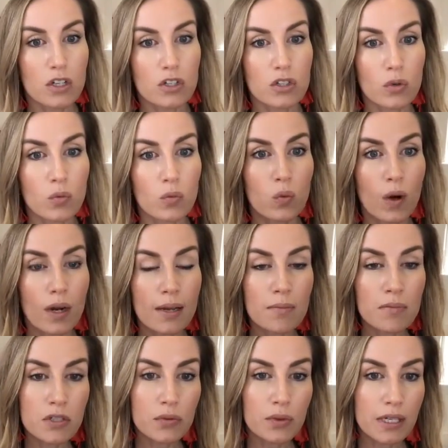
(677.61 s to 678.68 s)
So what
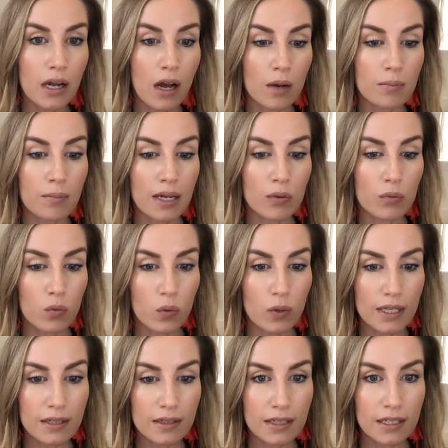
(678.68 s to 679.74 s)
I'm doing on my
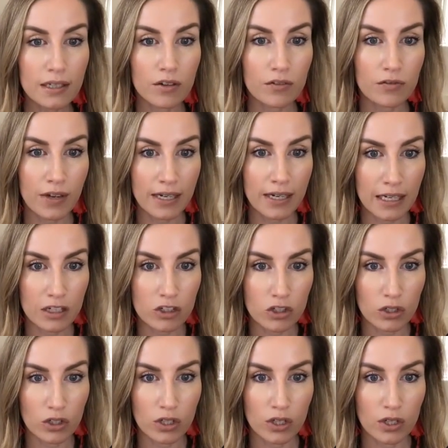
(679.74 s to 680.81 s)
weekly
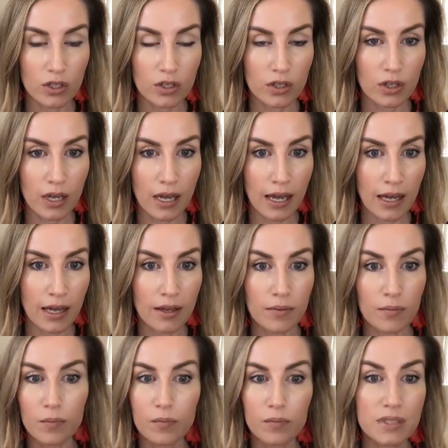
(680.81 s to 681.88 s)
financial
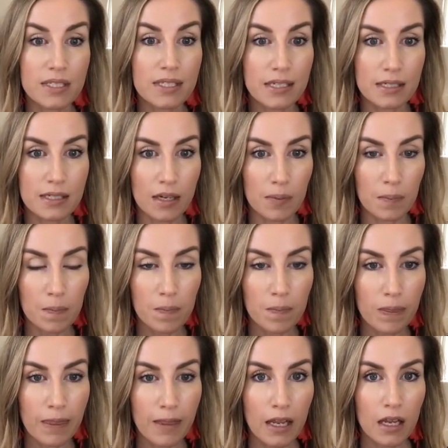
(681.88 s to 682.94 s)
system
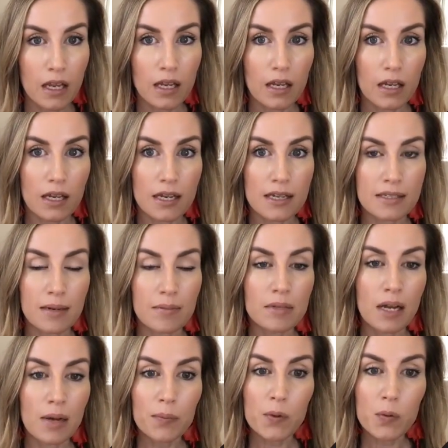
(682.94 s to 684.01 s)
is
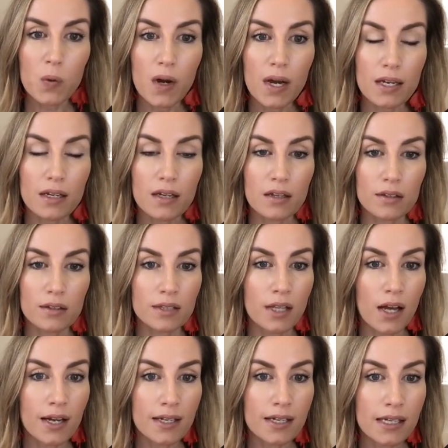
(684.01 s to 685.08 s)
I'm, number one,
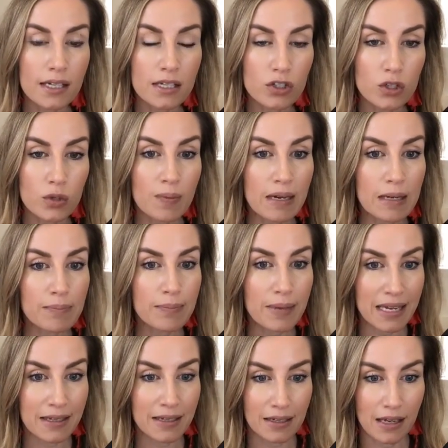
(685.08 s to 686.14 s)
logging into my
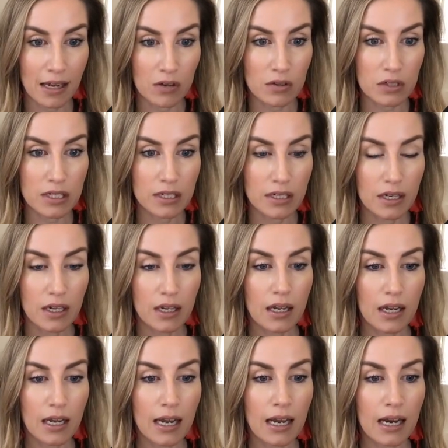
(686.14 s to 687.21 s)
bank account
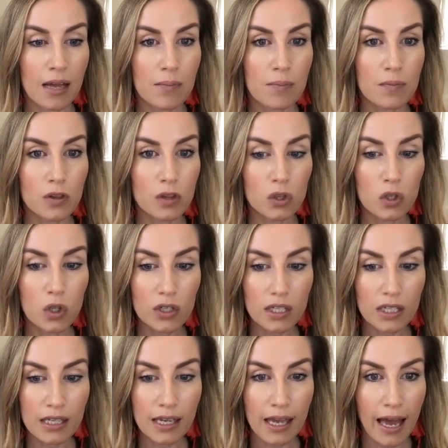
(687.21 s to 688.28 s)
and I'm
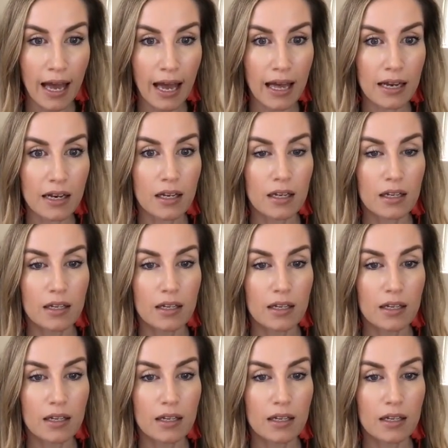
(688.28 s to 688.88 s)
looking at,